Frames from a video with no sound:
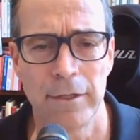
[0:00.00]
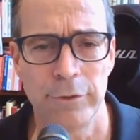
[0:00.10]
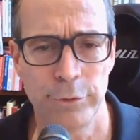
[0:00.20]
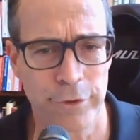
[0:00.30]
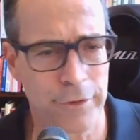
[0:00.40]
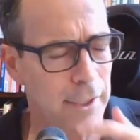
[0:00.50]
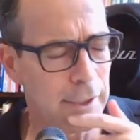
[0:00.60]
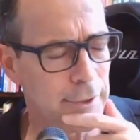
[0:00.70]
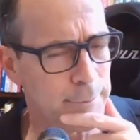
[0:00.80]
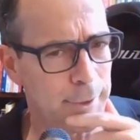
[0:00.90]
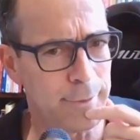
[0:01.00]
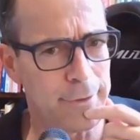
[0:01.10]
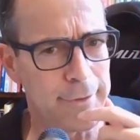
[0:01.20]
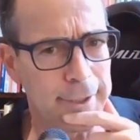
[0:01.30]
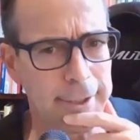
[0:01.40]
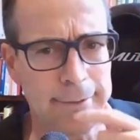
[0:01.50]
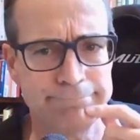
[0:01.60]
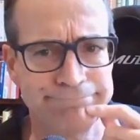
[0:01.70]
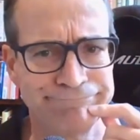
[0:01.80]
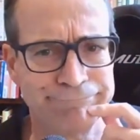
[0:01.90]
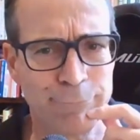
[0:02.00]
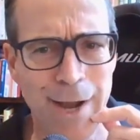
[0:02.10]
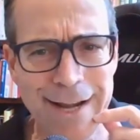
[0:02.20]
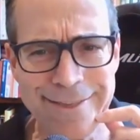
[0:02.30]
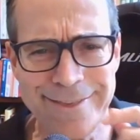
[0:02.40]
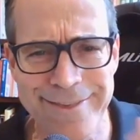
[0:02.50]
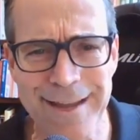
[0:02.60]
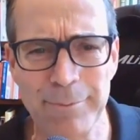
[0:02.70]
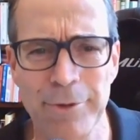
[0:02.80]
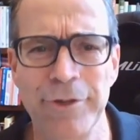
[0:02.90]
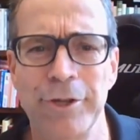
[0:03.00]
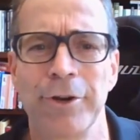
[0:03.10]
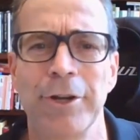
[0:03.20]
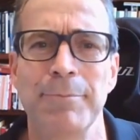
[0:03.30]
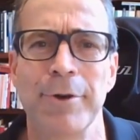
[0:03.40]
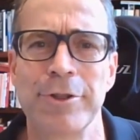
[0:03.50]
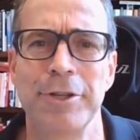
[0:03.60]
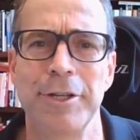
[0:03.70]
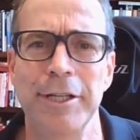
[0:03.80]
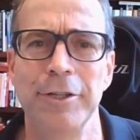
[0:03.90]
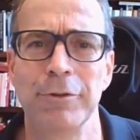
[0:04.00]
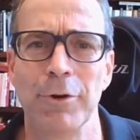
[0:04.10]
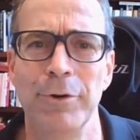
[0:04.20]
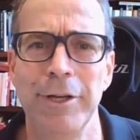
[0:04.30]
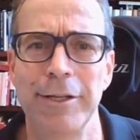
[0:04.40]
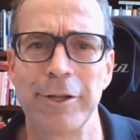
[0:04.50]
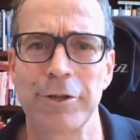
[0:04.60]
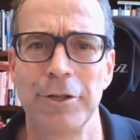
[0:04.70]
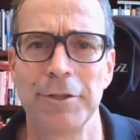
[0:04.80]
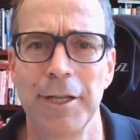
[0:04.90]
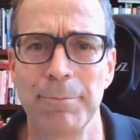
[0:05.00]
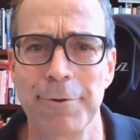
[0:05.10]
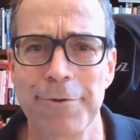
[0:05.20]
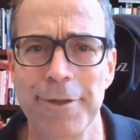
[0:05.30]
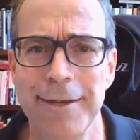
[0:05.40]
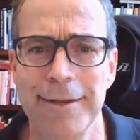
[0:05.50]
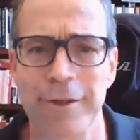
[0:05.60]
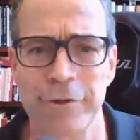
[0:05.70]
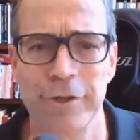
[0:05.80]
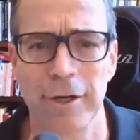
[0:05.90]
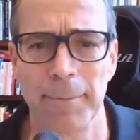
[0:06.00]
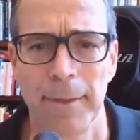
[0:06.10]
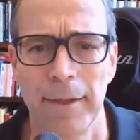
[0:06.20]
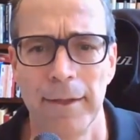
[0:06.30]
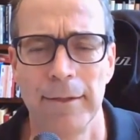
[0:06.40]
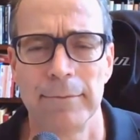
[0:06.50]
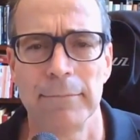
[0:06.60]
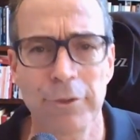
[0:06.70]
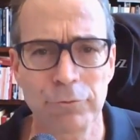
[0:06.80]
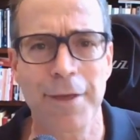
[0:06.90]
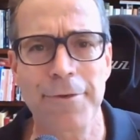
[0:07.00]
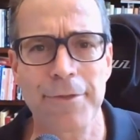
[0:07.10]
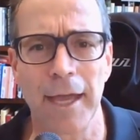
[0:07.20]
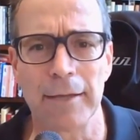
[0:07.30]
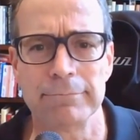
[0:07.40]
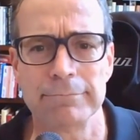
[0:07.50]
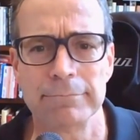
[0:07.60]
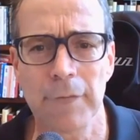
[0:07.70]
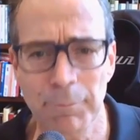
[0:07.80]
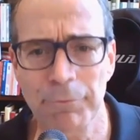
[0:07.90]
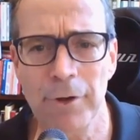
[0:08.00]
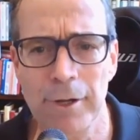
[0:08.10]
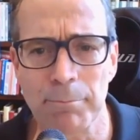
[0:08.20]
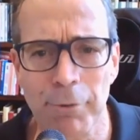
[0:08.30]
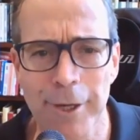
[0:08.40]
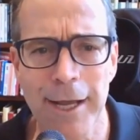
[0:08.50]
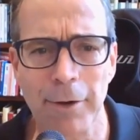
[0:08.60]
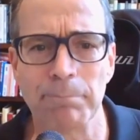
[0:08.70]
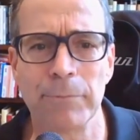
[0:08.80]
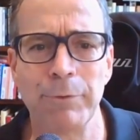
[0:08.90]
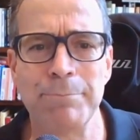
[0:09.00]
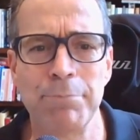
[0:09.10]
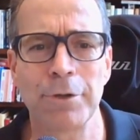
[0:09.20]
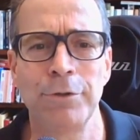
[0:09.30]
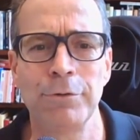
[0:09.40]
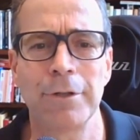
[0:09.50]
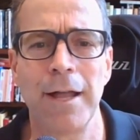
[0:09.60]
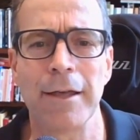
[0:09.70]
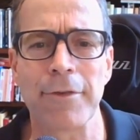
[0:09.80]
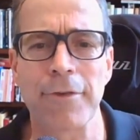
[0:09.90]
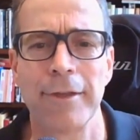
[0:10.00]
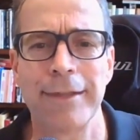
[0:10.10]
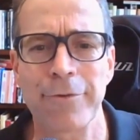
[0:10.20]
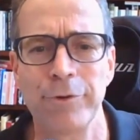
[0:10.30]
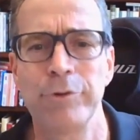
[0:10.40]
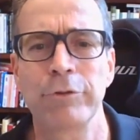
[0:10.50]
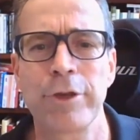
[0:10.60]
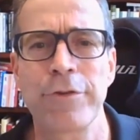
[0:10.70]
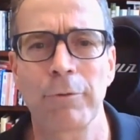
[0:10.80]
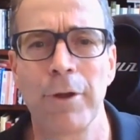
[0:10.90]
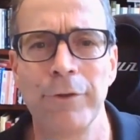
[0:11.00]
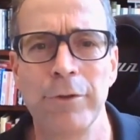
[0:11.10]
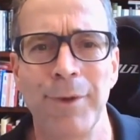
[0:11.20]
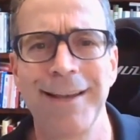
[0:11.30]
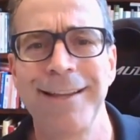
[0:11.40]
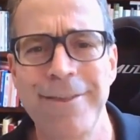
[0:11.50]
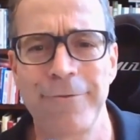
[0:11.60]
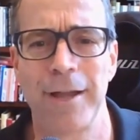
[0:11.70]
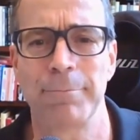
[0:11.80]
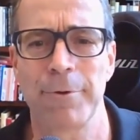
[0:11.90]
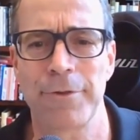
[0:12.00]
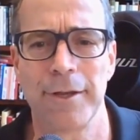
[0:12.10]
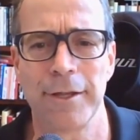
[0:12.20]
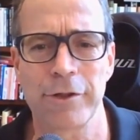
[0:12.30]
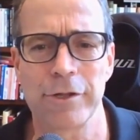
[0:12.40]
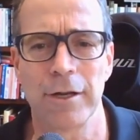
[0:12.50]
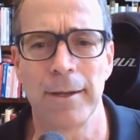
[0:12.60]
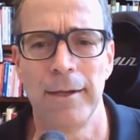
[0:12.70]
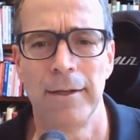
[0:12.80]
Your executives might be thinking, why does a cybersecurity budget need to grow an additional 10% next year? Address that up front. Point out that we booked new clients. That's going to increase our revenue by at least 5% next year.